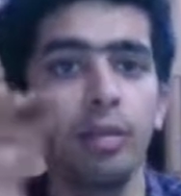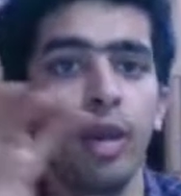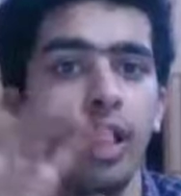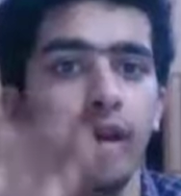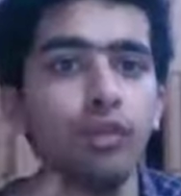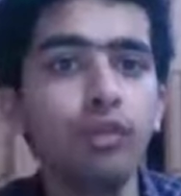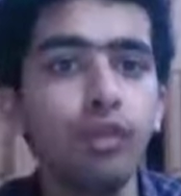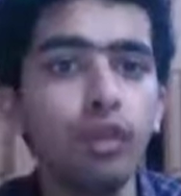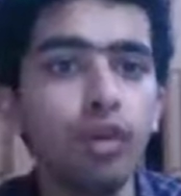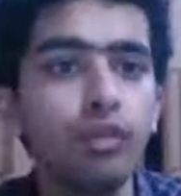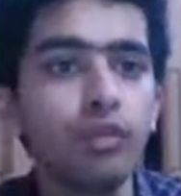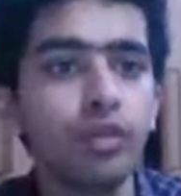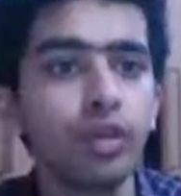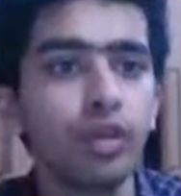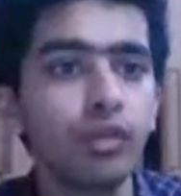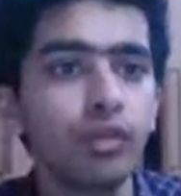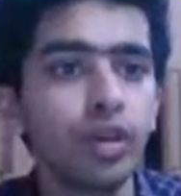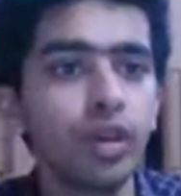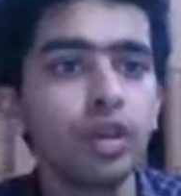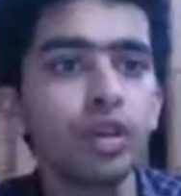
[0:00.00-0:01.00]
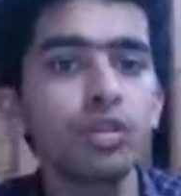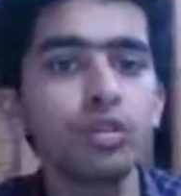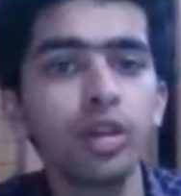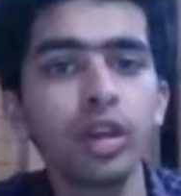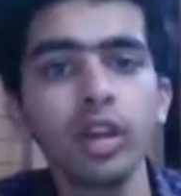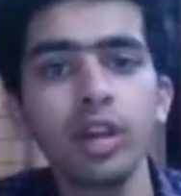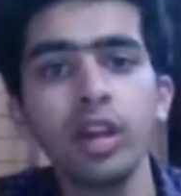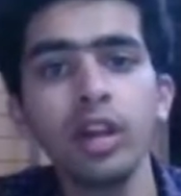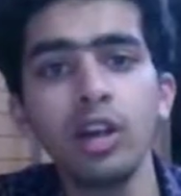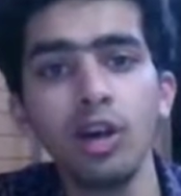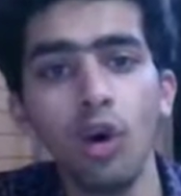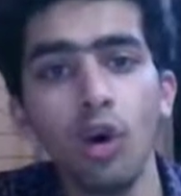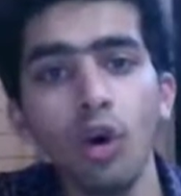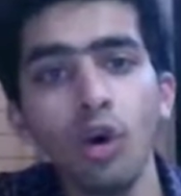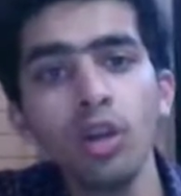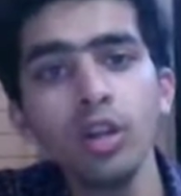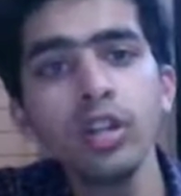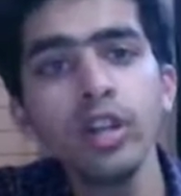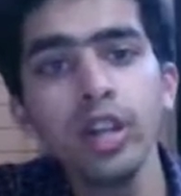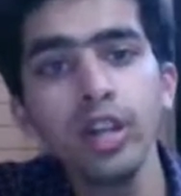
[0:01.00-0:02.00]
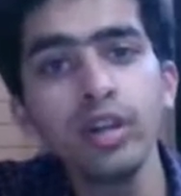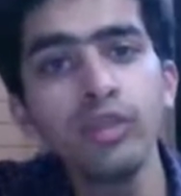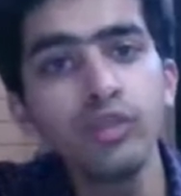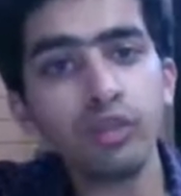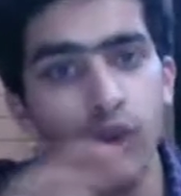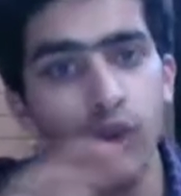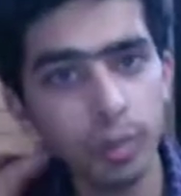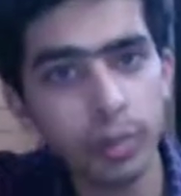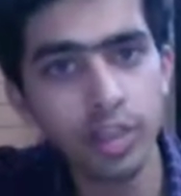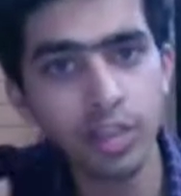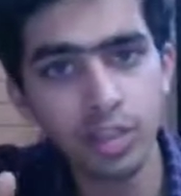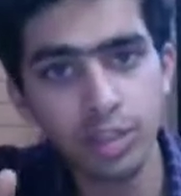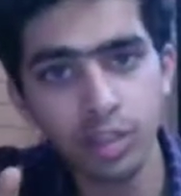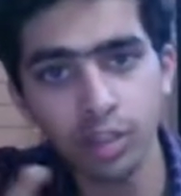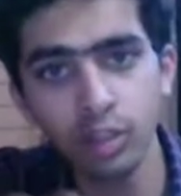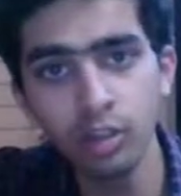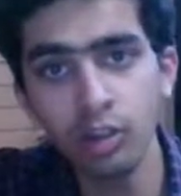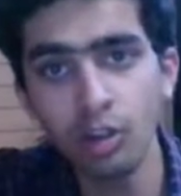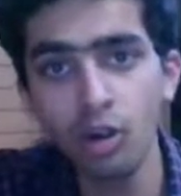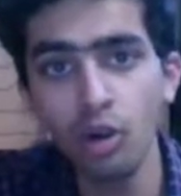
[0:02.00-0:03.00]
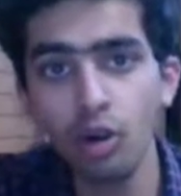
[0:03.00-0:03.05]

platform from where you can get all the information